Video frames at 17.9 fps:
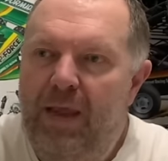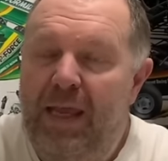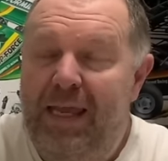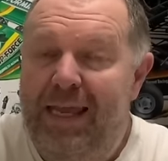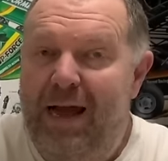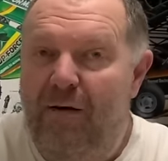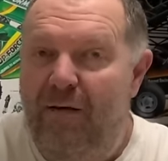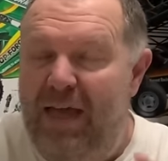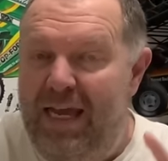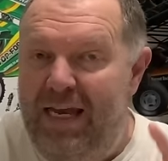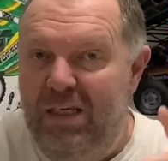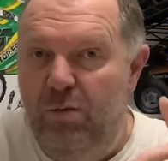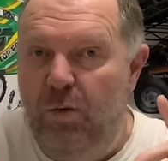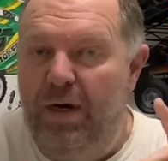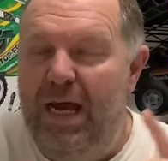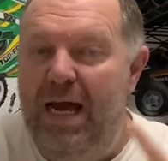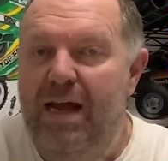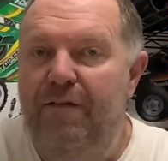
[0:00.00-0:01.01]
Now, here's
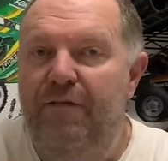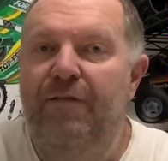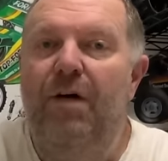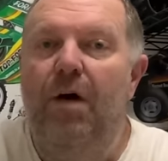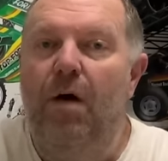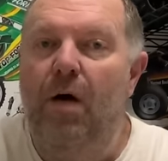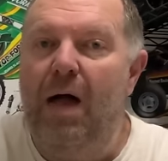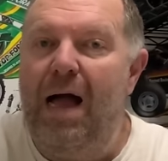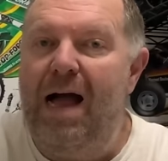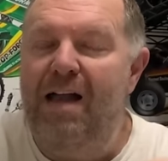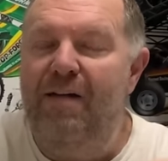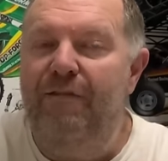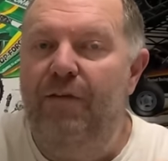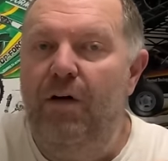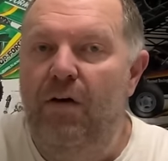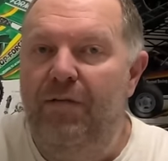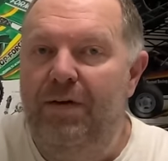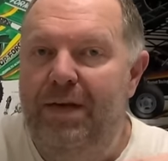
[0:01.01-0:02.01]
what I thought. I
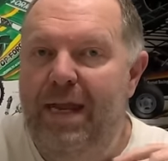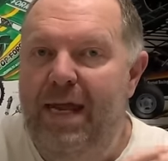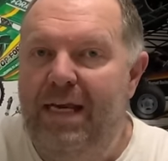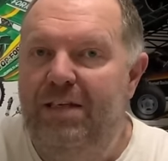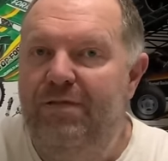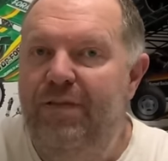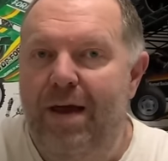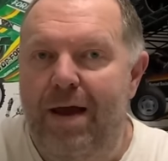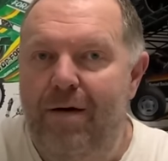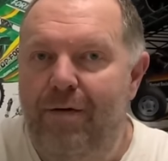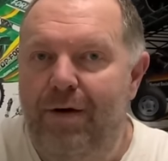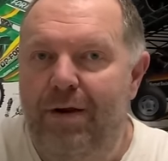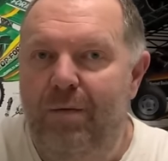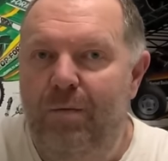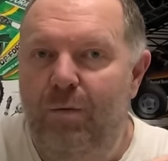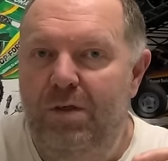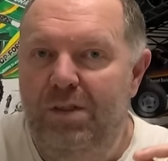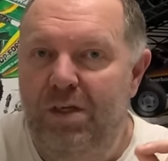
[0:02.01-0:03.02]
thought the next
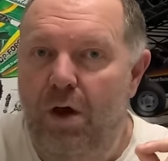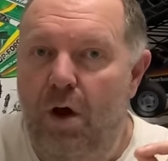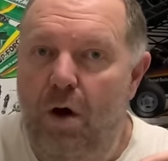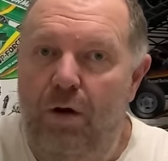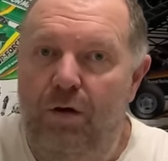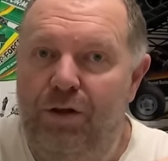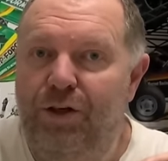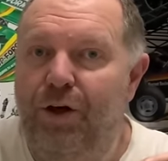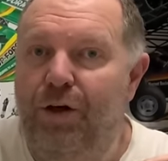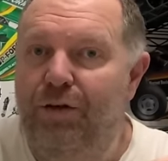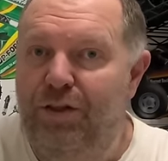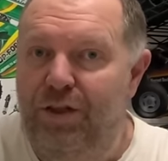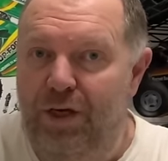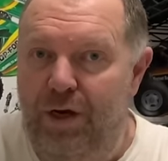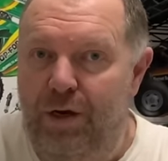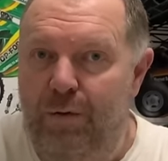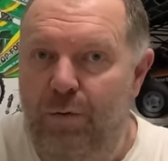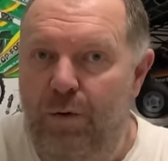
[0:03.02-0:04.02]
variant was a Hot Shot
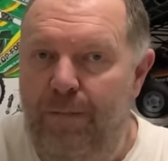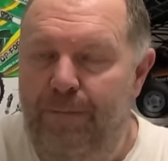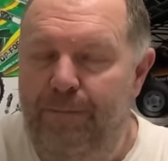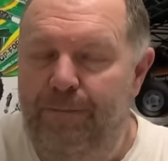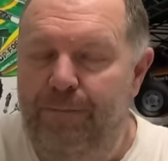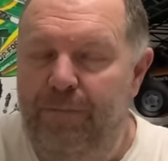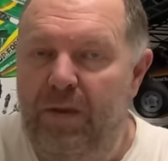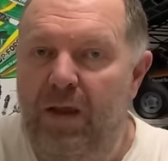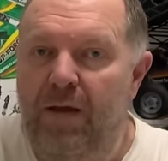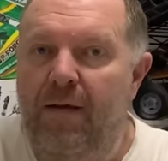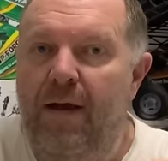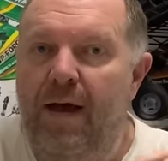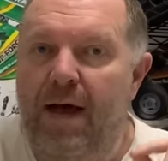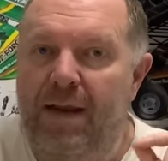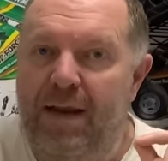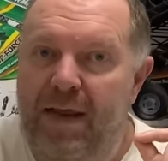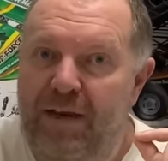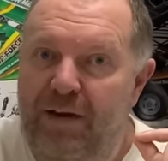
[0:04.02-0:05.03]
2,
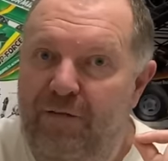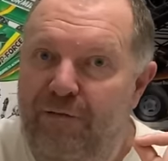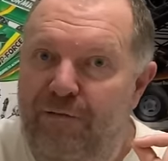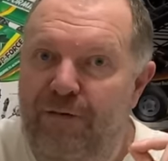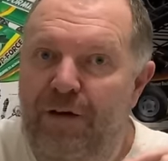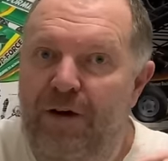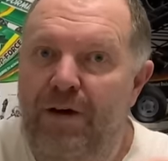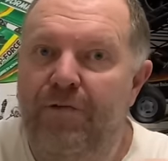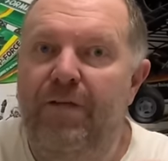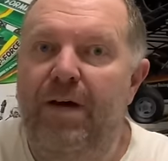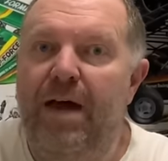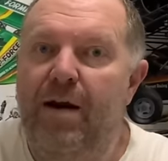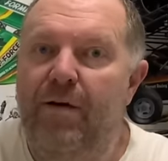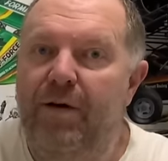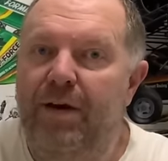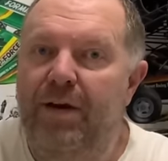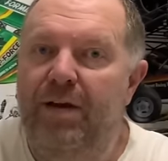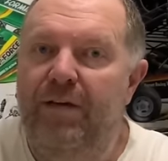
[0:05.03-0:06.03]
and then the third
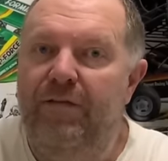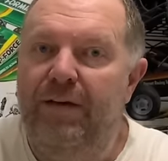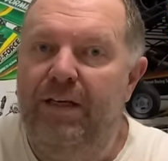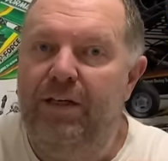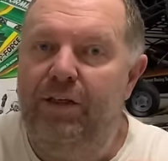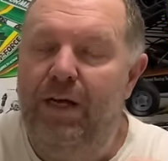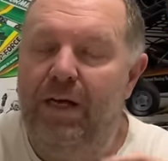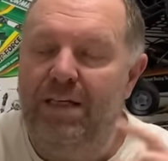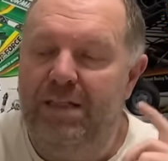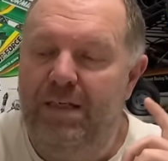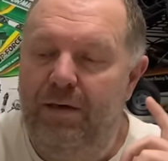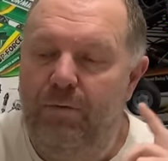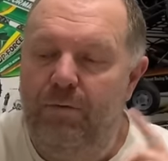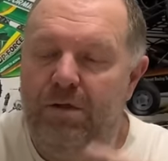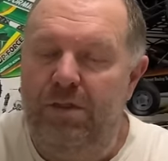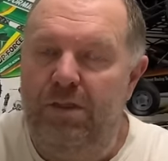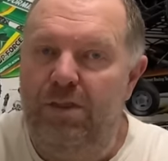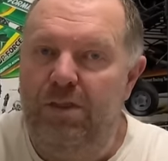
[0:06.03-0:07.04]
variant of this chassis
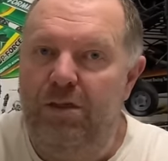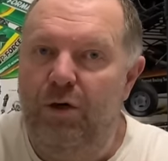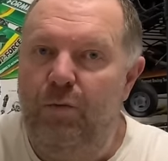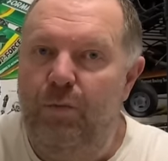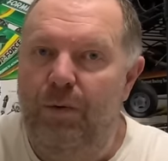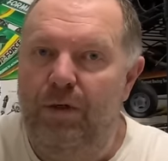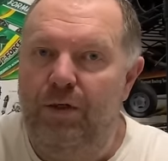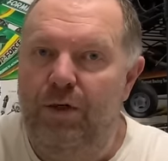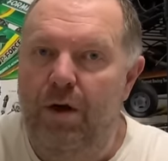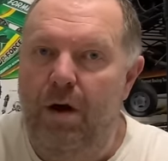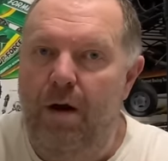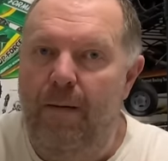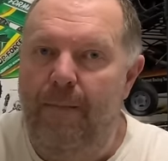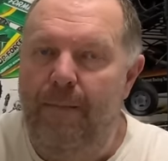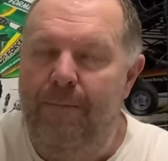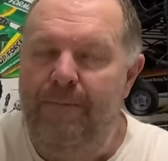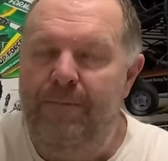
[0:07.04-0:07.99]
was a Super Shot.